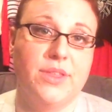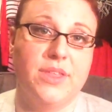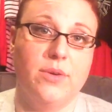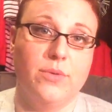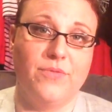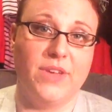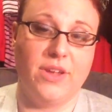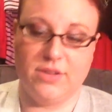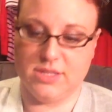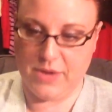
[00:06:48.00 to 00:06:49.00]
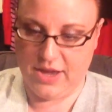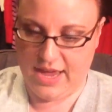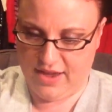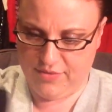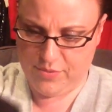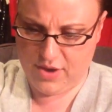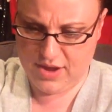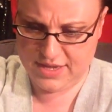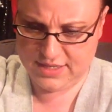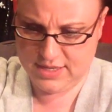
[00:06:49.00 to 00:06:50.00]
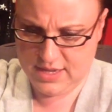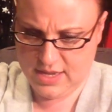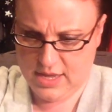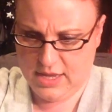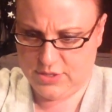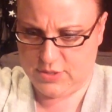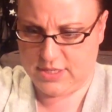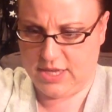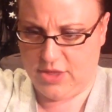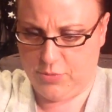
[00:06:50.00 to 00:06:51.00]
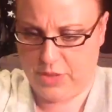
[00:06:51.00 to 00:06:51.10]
with it. Figure it's about half price. So it's another